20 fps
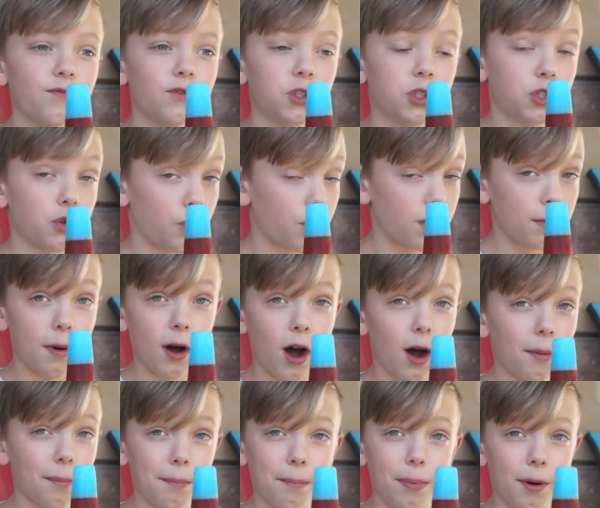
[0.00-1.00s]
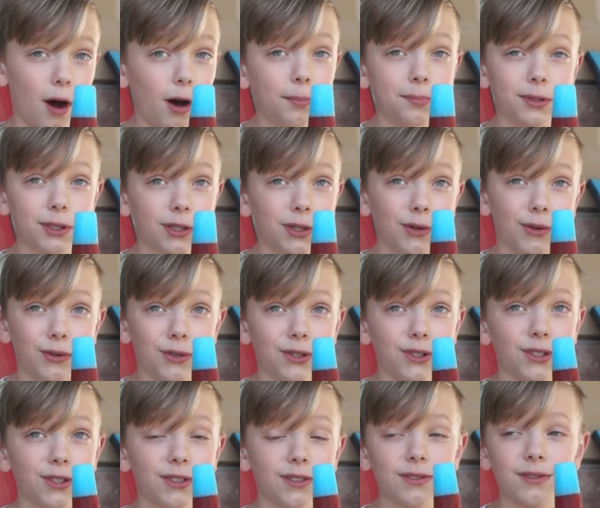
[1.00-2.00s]
store-bought
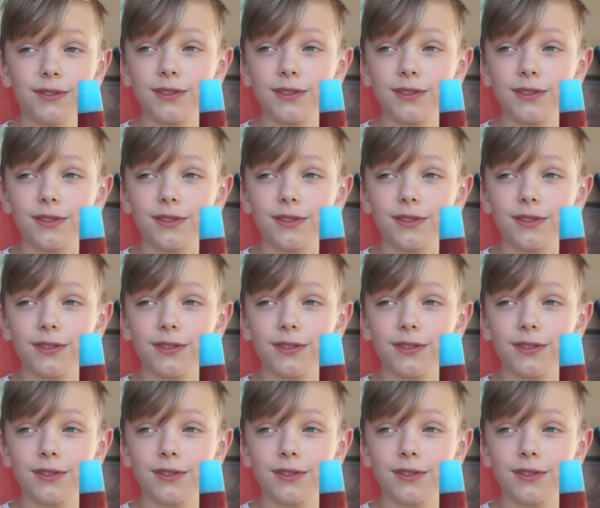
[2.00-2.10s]
popsicles.